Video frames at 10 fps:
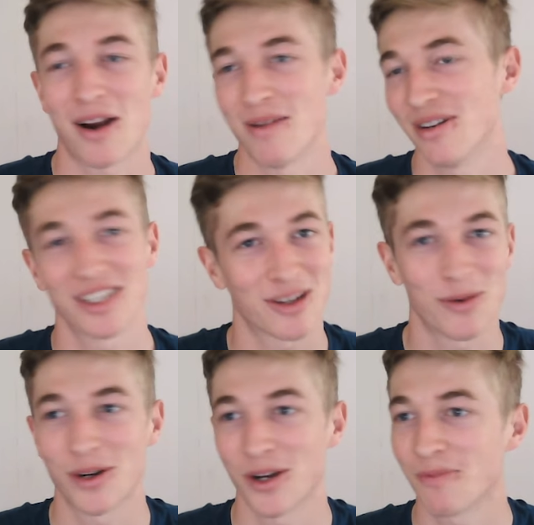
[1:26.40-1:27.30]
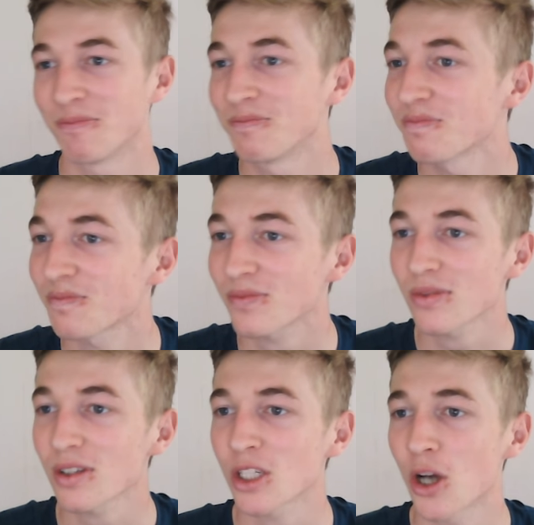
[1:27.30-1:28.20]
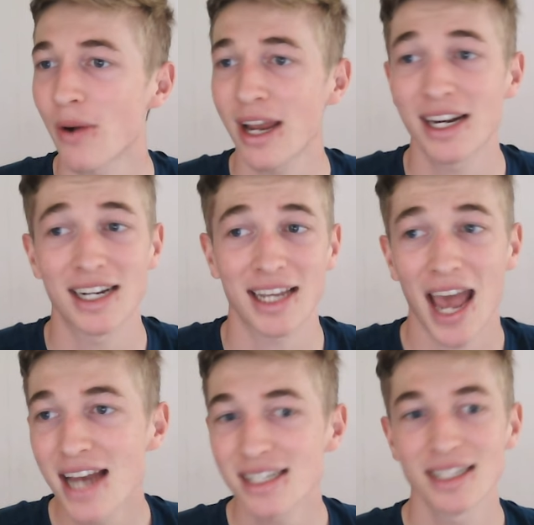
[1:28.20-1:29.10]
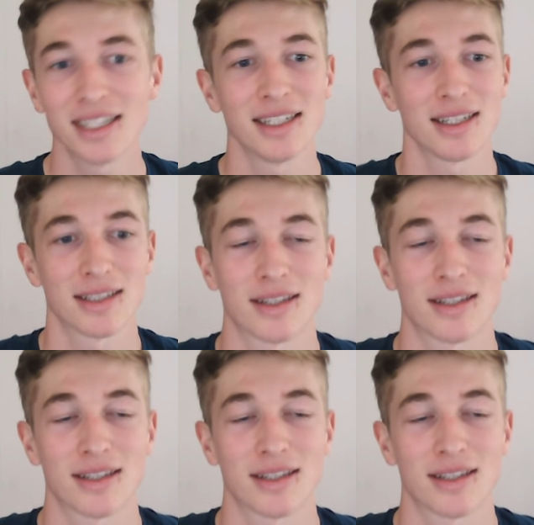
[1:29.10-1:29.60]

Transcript: image. So all good. Go ahead and click add. It's as